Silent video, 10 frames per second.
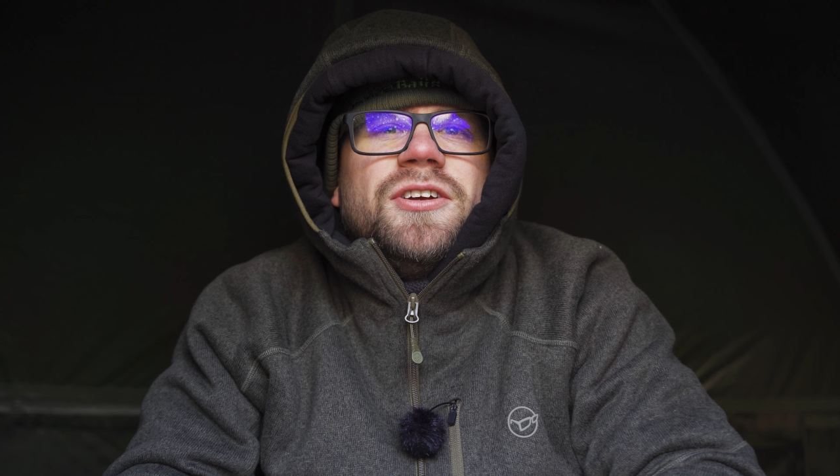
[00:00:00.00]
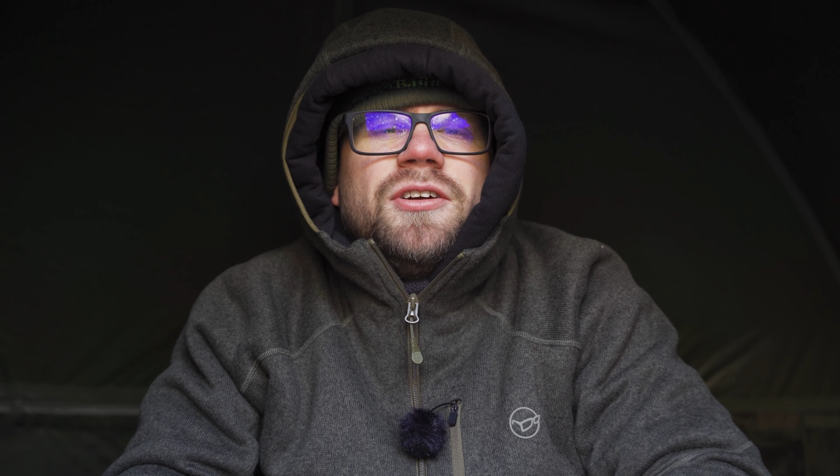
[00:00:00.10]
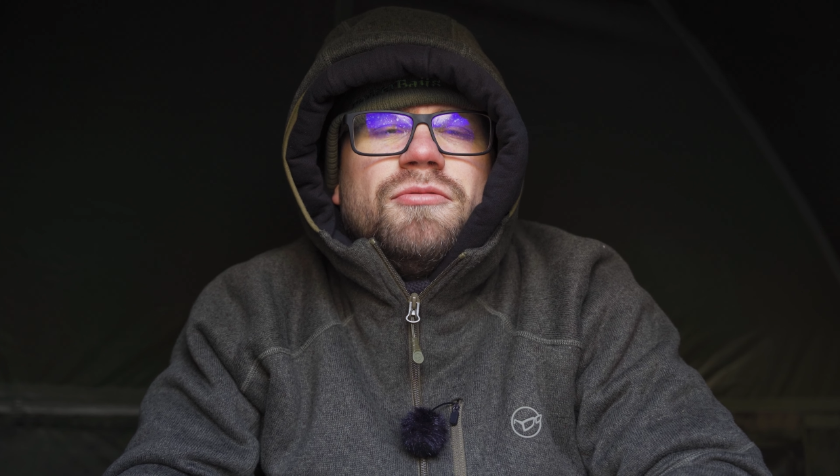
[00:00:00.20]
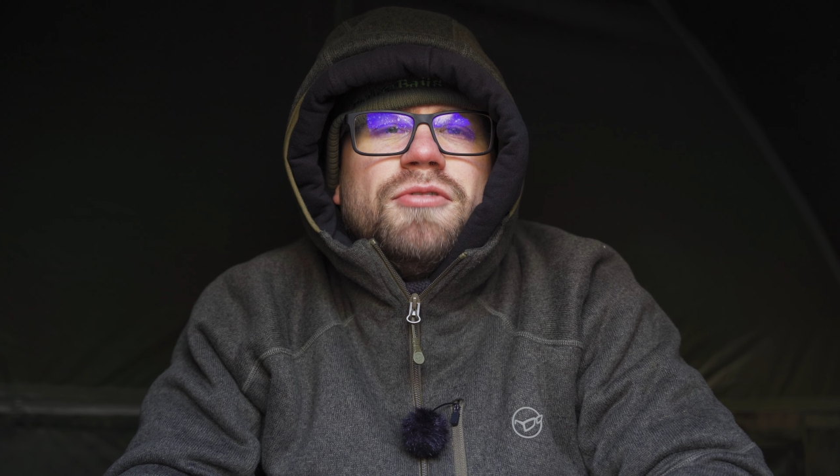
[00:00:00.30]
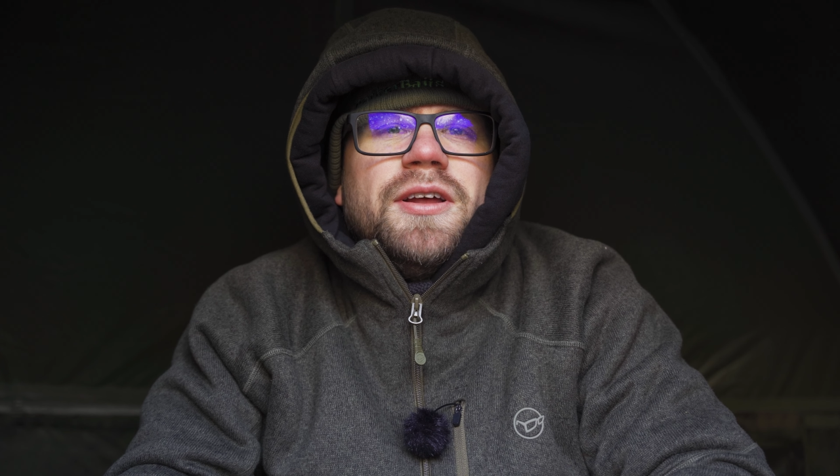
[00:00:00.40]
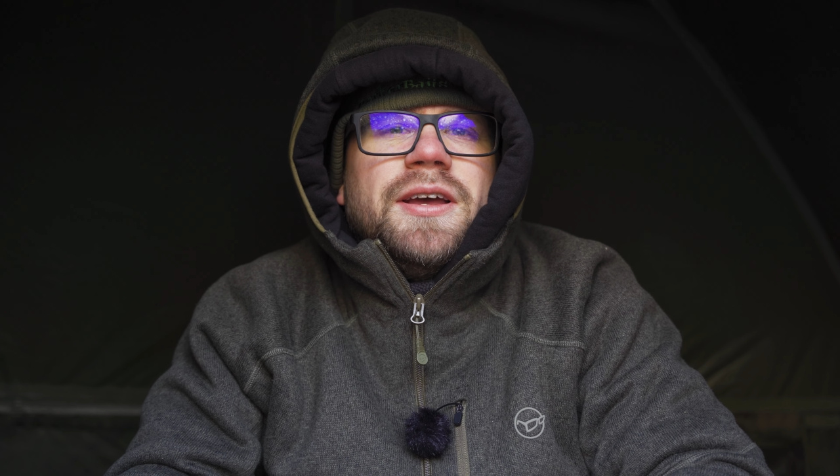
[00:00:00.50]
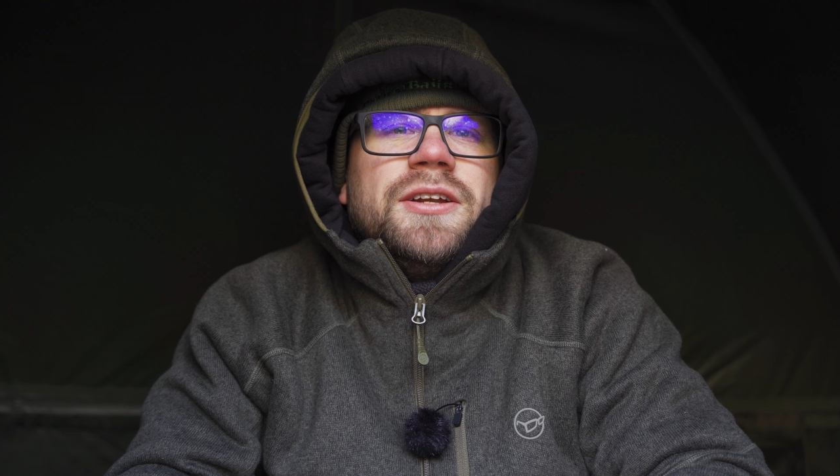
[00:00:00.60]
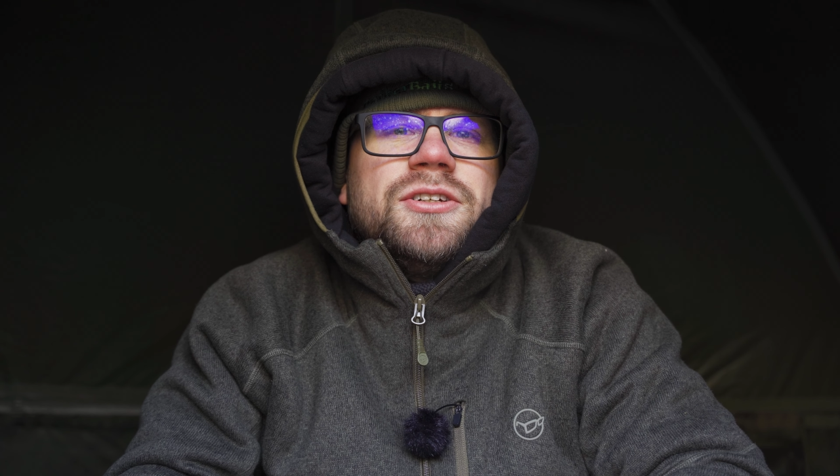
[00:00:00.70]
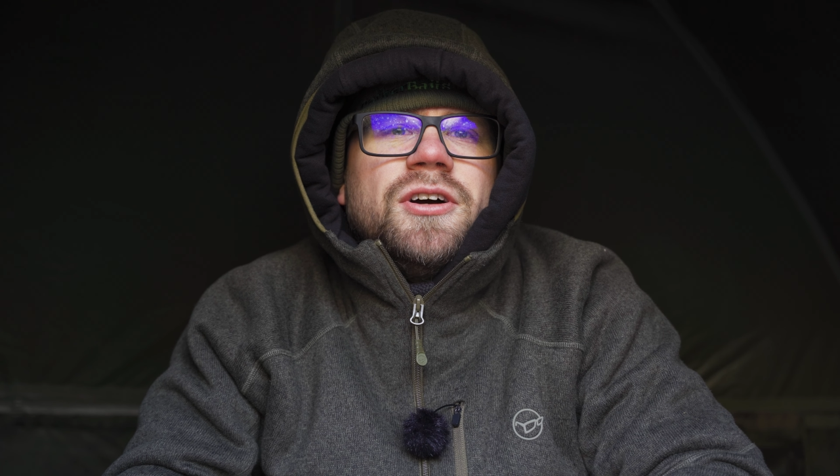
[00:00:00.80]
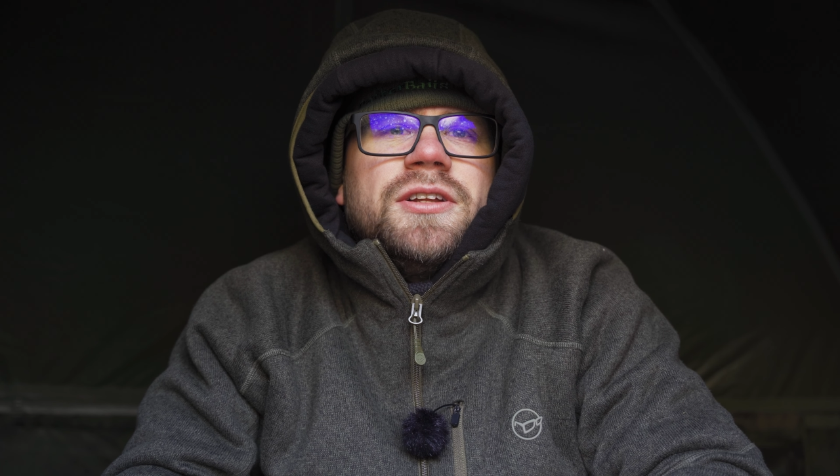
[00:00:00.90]
you know. Really
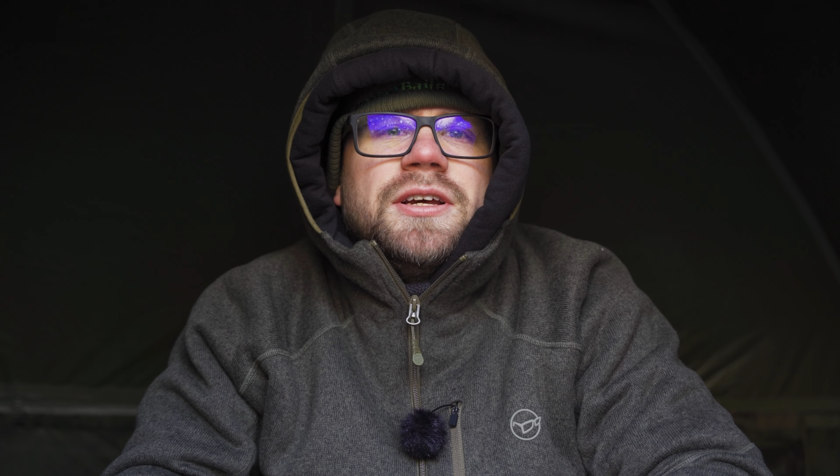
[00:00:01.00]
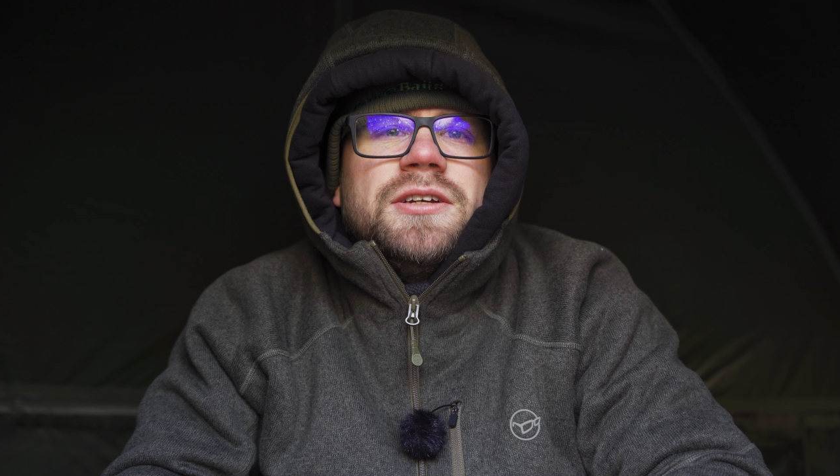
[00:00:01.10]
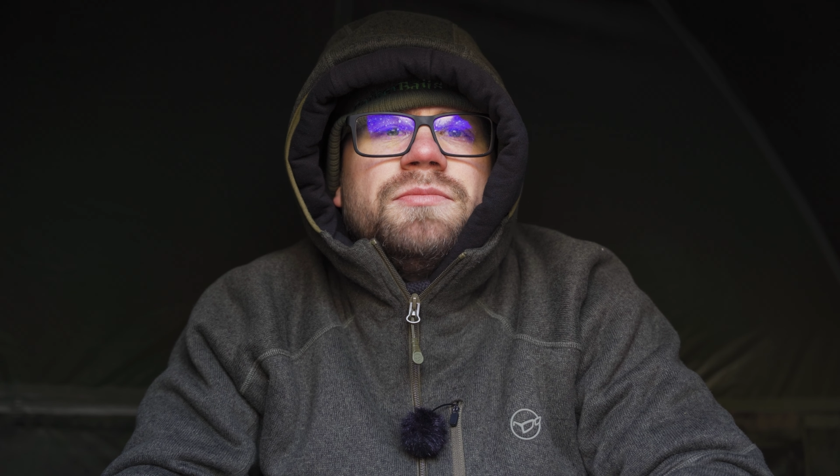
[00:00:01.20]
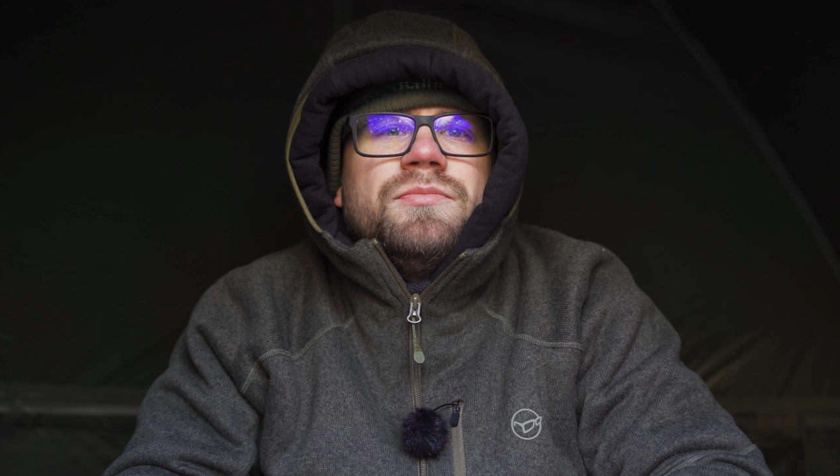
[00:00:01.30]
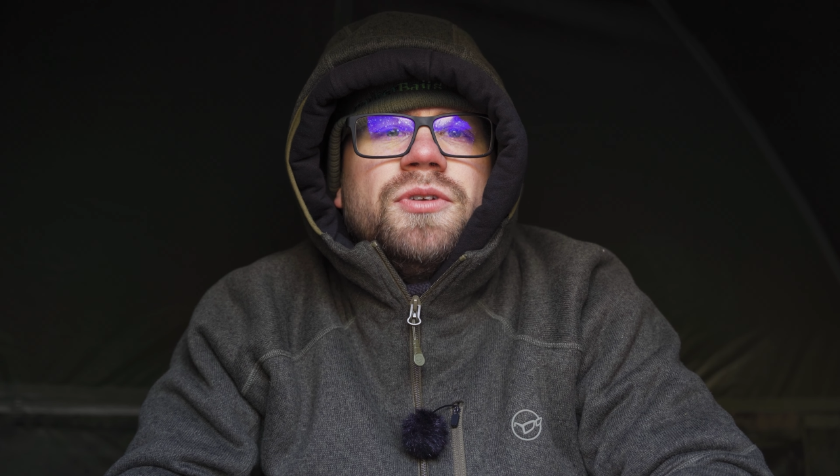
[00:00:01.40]
enjoyed this.